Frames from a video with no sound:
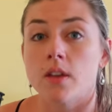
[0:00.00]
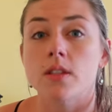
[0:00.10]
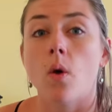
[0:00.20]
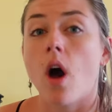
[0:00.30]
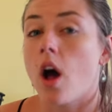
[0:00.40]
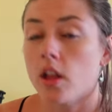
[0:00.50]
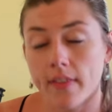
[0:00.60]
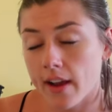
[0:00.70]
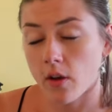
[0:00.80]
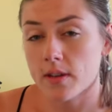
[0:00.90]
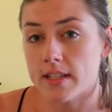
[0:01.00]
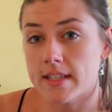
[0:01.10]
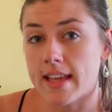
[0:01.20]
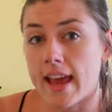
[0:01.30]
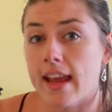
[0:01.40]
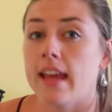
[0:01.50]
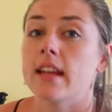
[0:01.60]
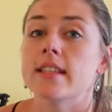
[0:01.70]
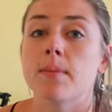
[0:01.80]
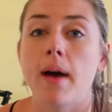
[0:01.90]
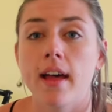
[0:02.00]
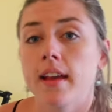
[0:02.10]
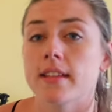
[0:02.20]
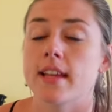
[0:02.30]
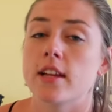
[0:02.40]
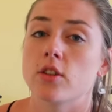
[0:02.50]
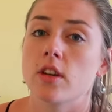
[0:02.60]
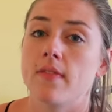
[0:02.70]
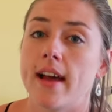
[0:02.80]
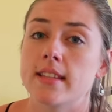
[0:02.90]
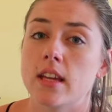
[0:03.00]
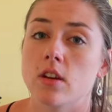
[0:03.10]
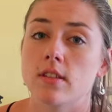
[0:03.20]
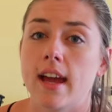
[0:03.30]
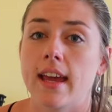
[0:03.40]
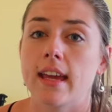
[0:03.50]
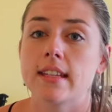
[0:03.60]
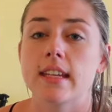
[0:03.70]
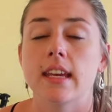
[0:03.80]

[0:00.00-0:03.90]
So all of that goes to say, it is the polyunsaturated fats in your diet.